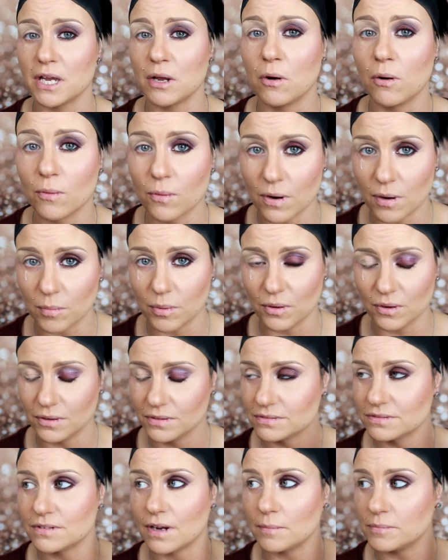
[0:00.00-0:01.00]
horrible.
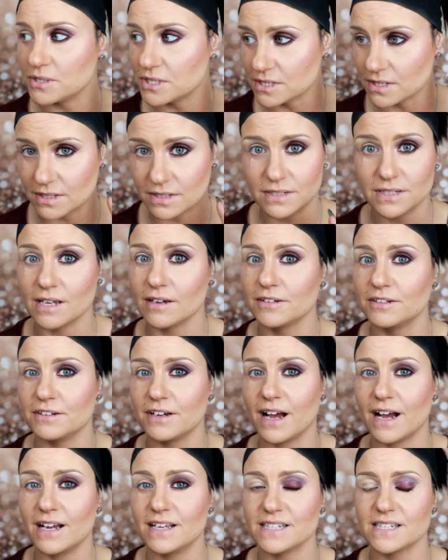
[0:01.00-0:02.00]
I'm just gonna tell you
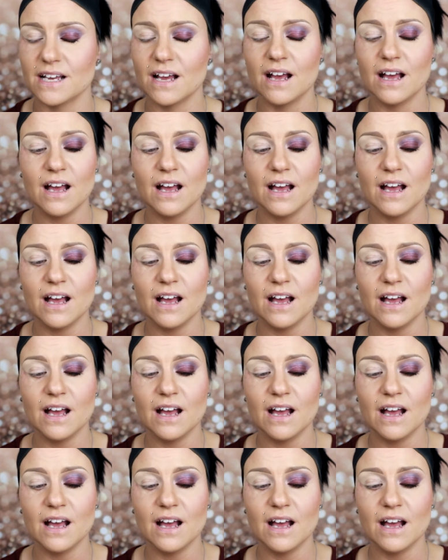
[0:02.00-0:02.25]
guys.